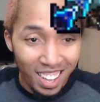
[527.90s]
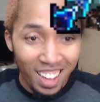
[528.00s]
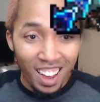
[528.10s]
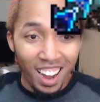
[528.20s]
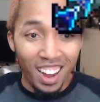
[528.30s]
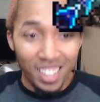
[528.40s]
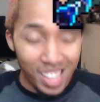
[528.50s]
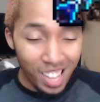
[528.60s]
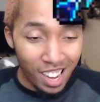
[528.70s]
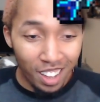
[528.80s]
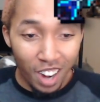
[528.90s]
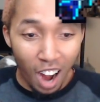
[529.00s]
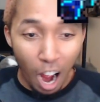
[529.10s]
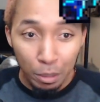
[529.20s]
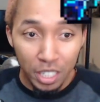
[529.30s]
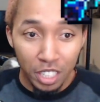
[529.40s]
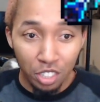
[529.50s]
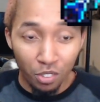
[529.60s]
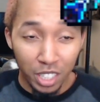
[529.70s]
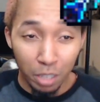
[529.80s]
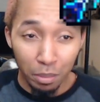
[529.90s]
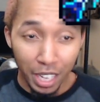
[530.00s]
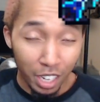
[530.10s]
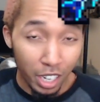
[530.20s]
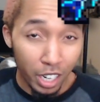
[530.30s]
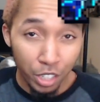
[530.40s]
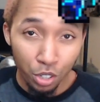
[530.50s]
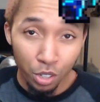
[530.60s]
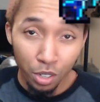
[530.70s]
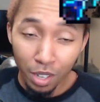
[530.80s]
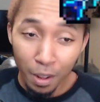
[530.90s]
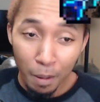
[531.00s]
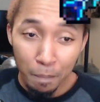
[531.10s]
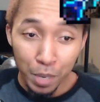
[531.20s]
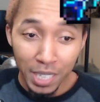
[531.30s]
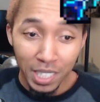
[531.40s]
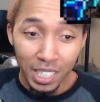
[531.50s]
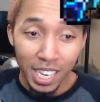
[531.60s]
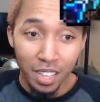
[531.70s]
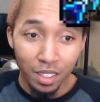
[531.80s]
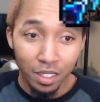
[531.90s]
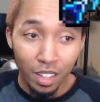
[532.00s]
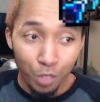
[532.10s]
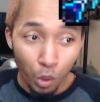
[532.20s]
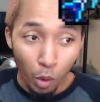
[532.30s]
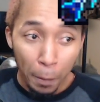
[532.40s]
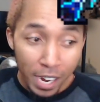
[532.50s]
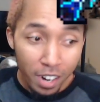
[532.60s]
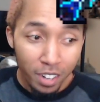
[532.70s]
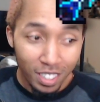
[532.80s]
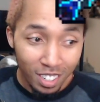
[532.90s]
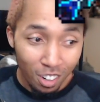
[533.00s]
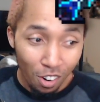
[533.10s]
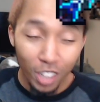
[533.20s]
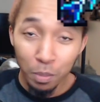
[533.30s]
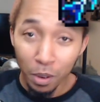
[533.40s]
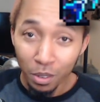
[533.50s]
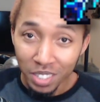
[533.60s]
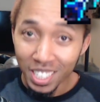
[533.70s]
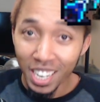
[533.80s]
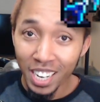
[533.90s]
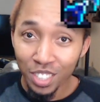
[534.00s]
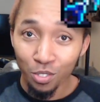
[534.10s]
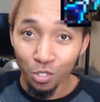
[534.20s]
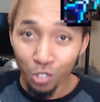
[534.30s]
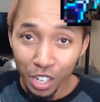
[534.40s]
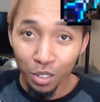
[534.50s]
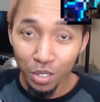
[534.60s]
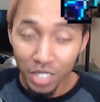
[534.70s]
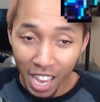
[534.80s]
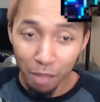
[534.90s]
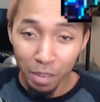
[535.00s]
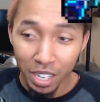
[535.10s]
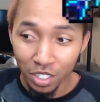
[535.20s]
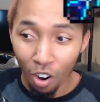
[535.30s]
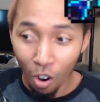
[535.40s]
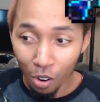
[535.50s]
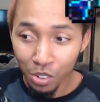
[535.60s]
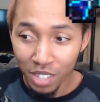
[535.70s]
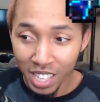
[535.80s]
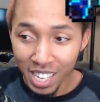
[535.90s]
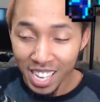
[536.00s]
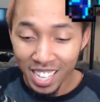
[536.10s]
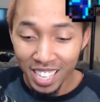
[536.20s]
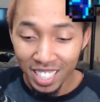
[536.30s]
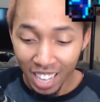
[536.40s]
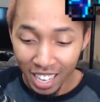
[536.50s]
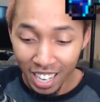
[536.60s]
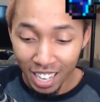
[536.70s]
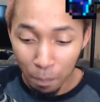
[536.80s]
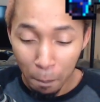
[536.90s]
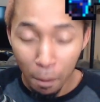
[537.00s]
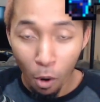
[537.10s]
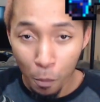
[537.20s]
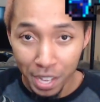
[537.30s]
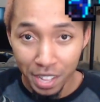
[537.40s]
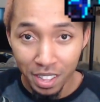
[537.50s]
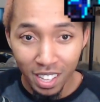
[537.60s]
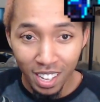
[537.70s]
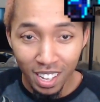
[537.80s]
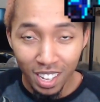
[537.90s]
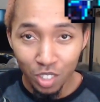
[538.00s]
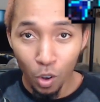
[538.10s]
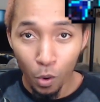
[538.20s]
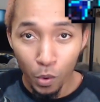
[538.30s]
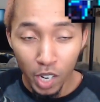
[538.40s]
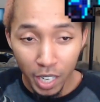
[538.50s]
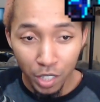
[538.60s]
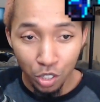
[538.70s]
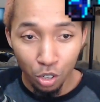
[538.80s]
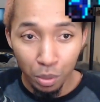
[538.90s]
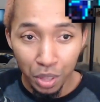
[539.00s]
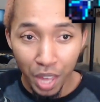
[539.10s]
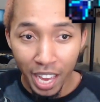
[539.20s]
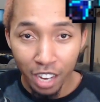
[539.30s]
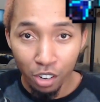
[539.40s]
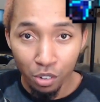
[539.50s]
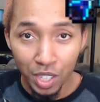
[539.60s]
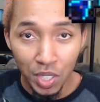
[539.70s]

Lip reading: The other option is to run something like a Cudgel, because again, the repeater crossbow does real damage. All you need is like a moment. So Cudgel, with that increased